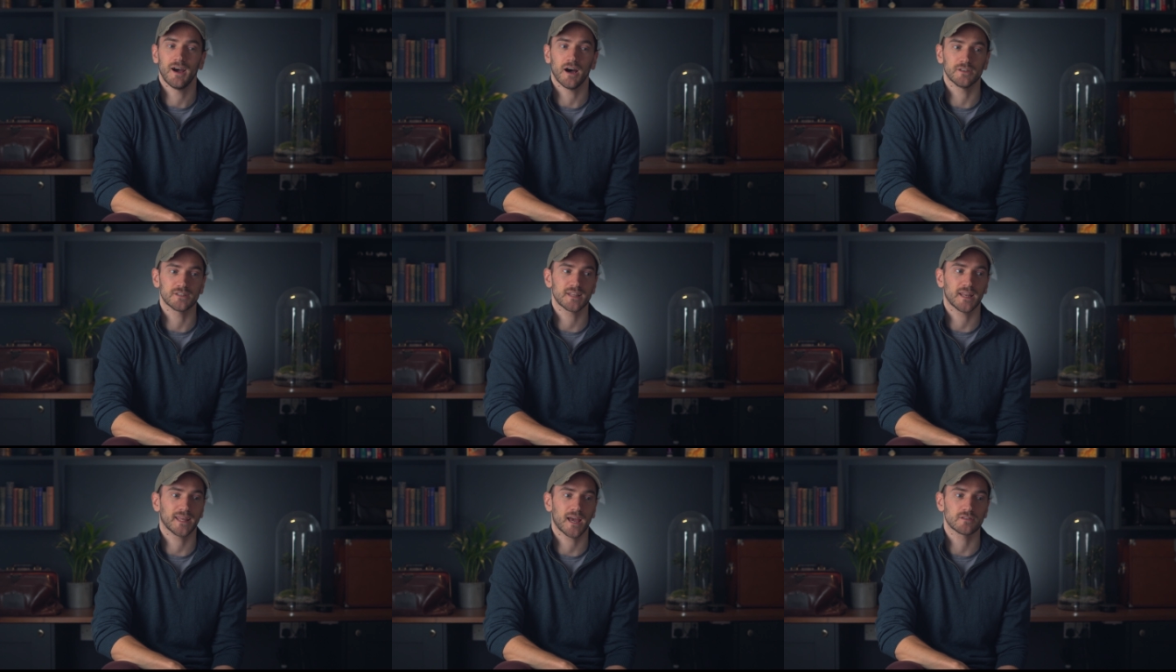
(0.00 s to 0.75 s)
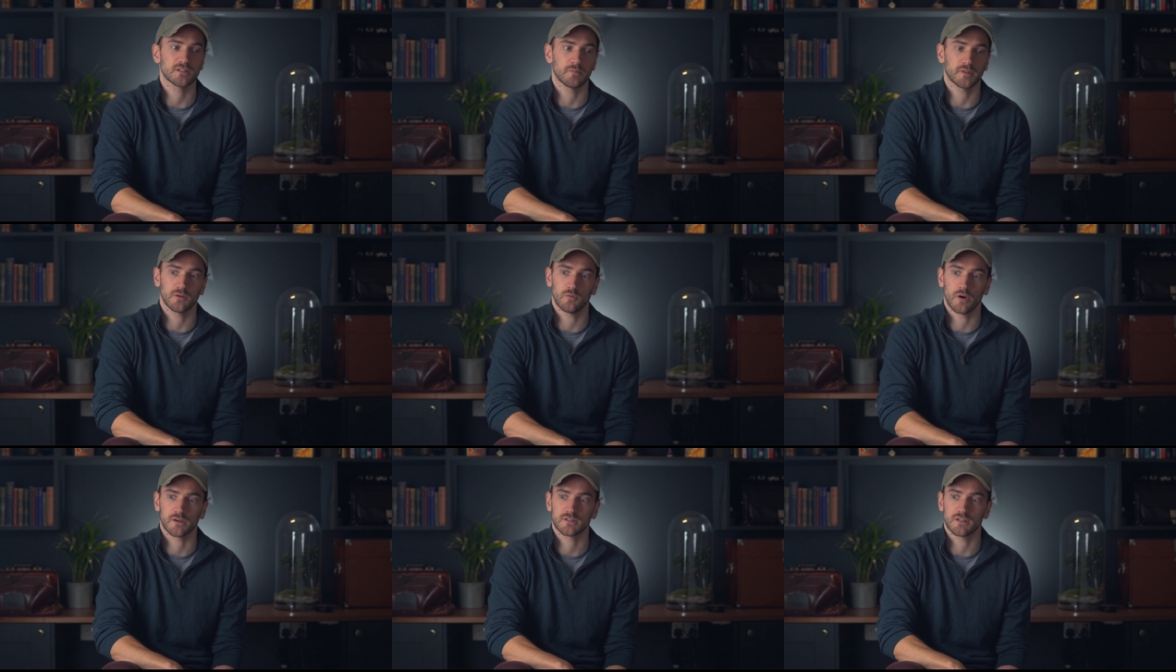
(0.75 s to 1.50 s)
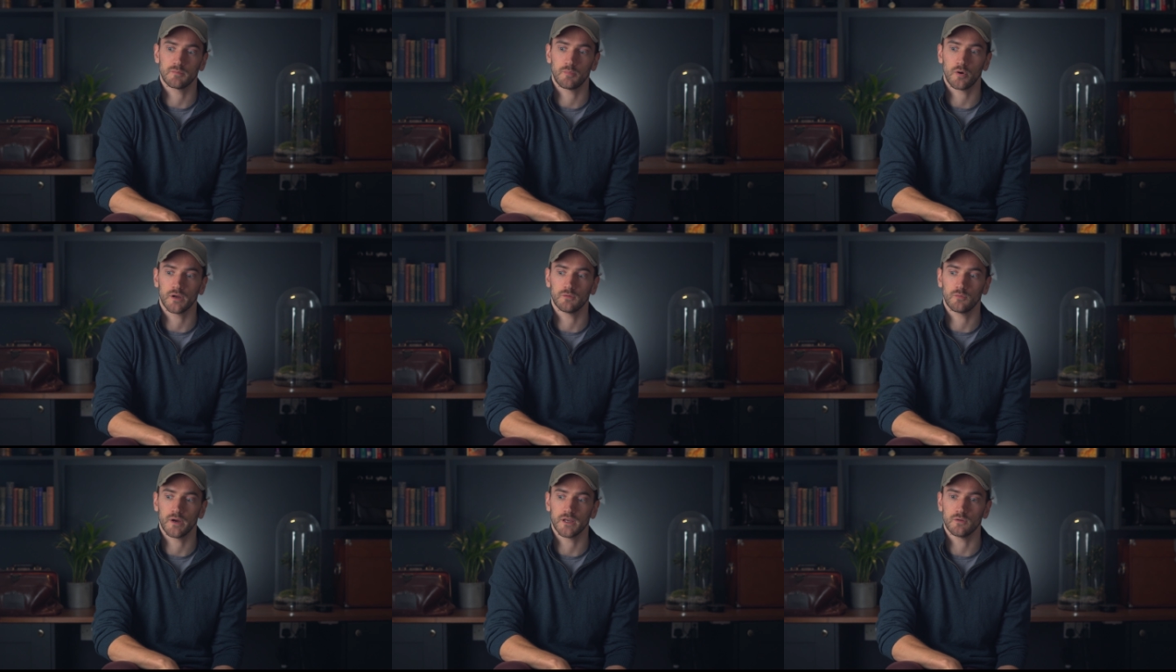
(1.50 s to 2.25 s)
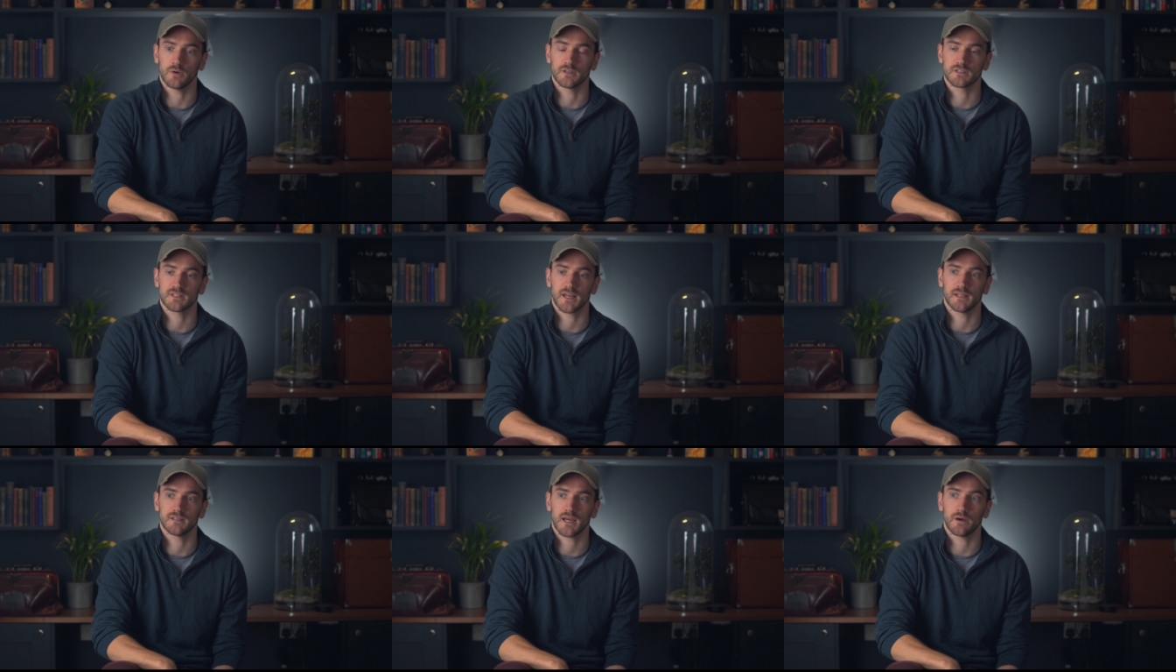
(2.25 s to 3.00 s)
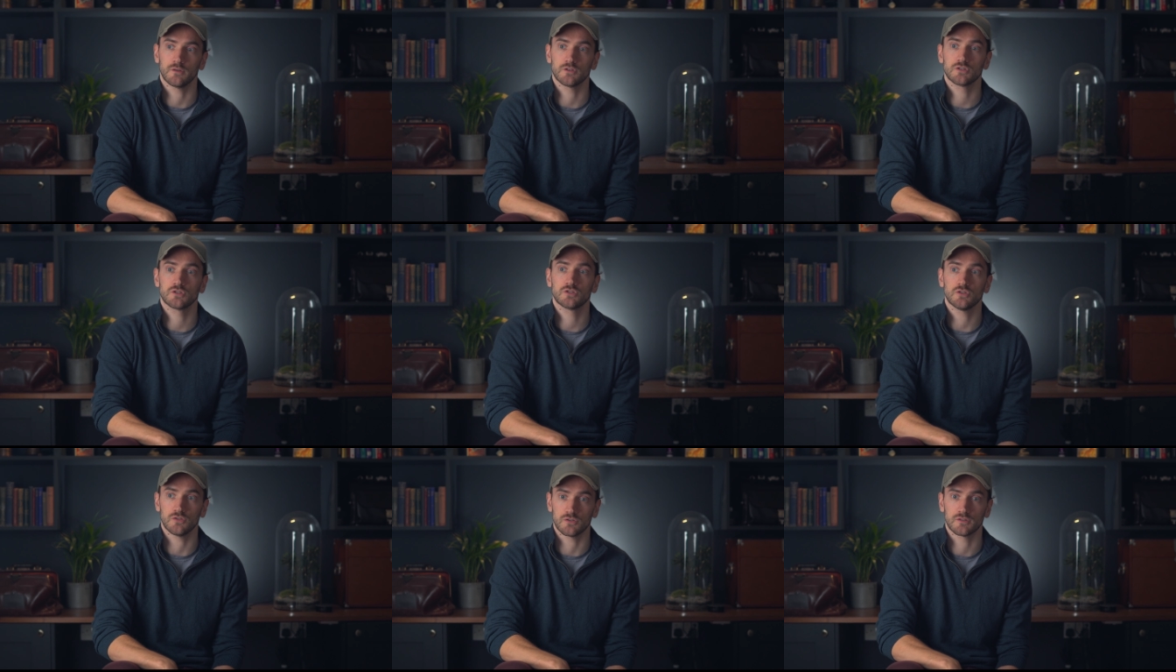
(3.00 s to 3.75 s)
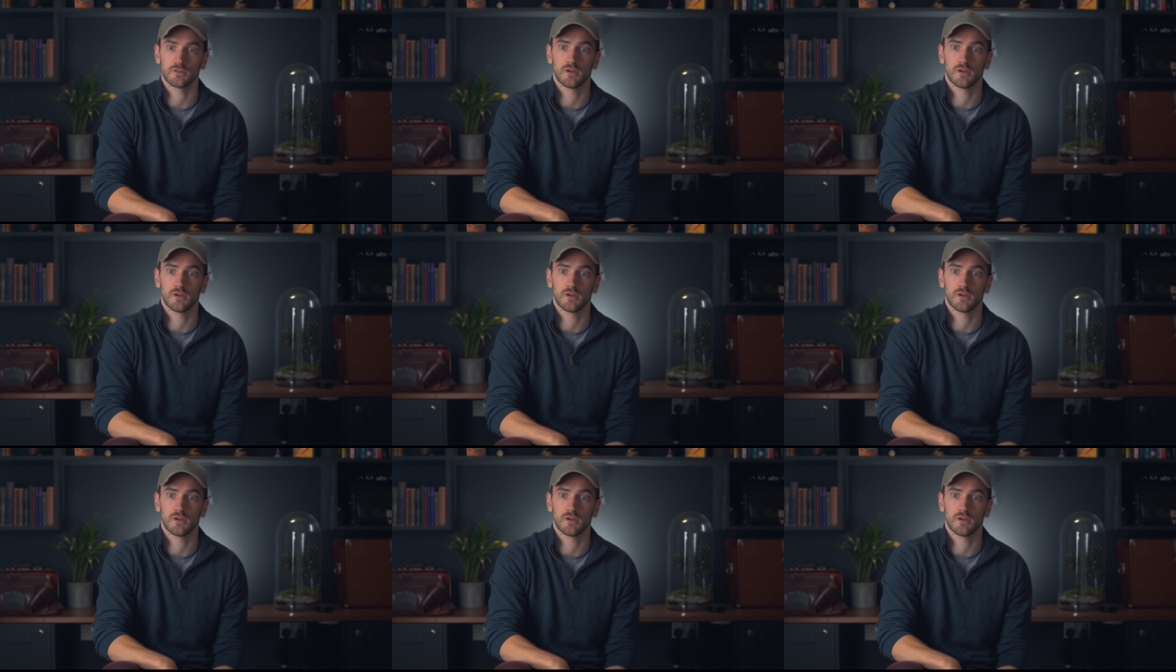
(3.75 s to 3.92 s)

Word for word: Understanding how something works to the point where you understand how it should,